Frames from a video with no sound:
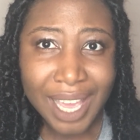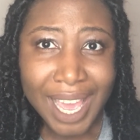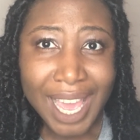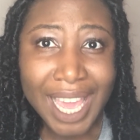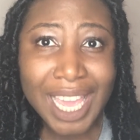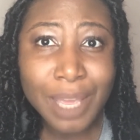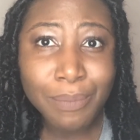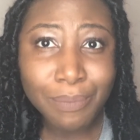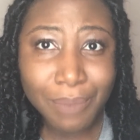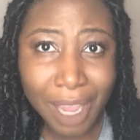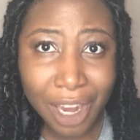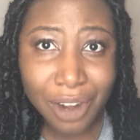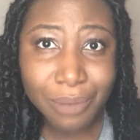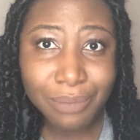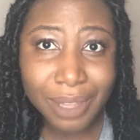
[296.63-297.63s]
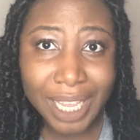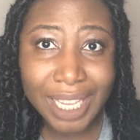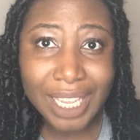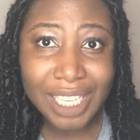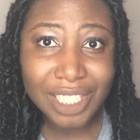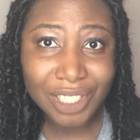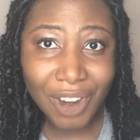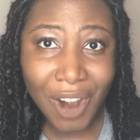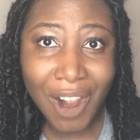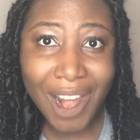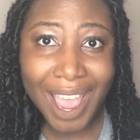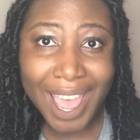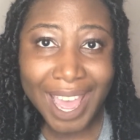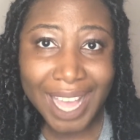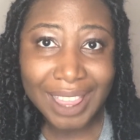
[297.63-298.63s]
he better blink his car
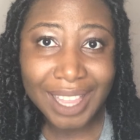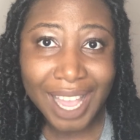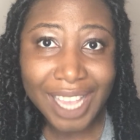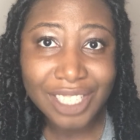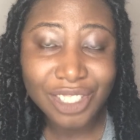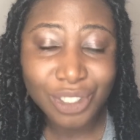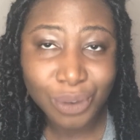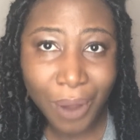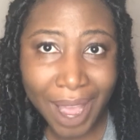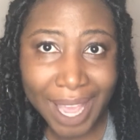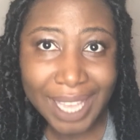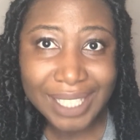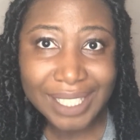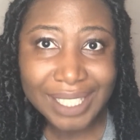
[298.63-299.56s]
headlights twice